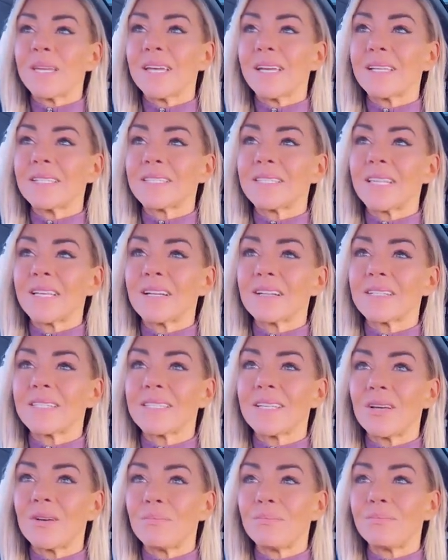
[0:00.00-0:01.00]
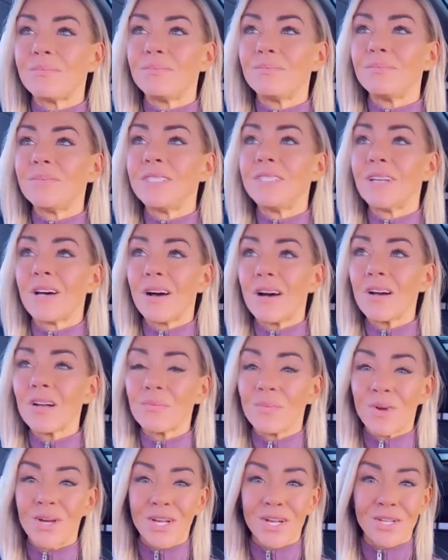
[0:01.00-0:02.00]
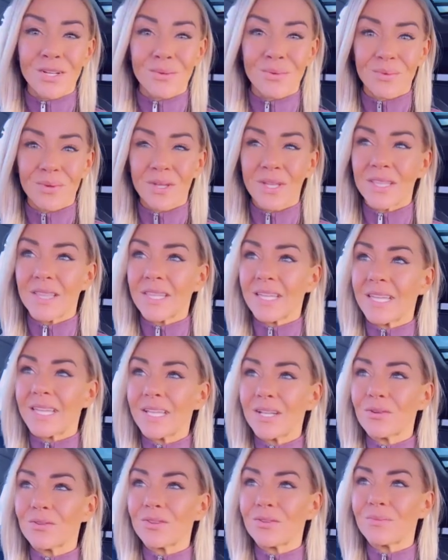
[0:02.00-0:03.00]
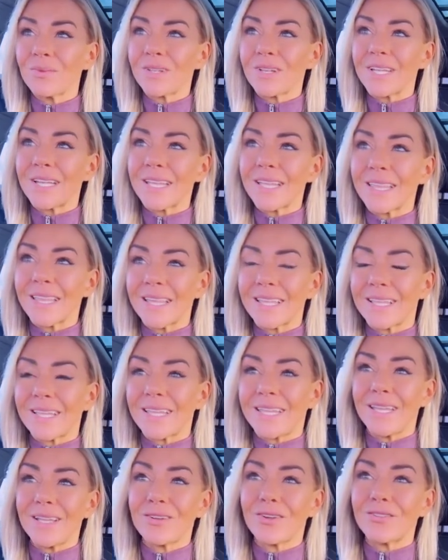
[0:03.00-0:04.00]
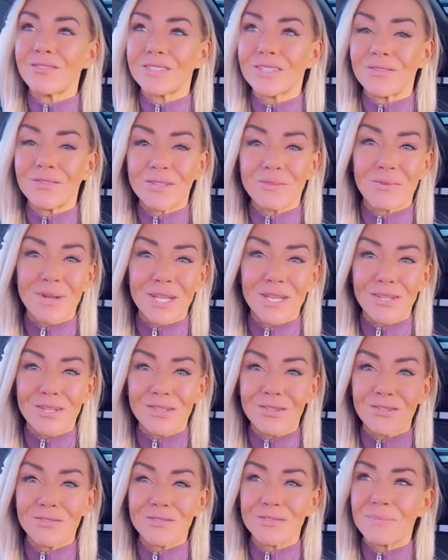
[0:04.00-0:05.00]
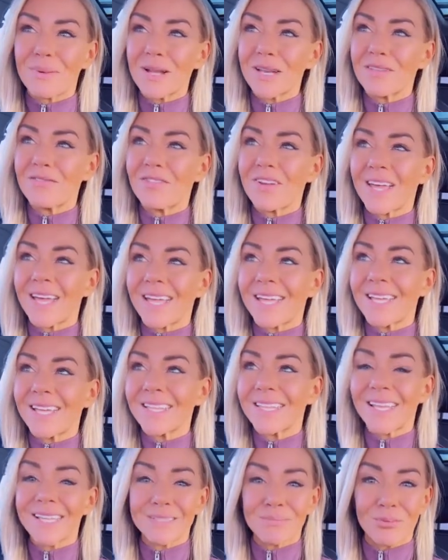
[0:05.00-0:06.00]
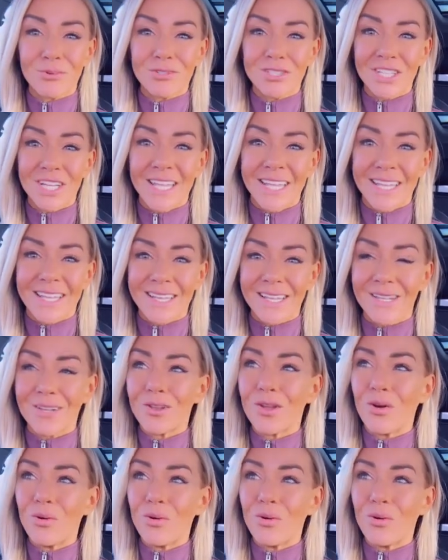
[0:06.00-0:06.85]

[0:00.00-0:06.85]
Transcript: Because there's some dogma in the keto community that keto is the only way you can lose body fat, and that's bullshit.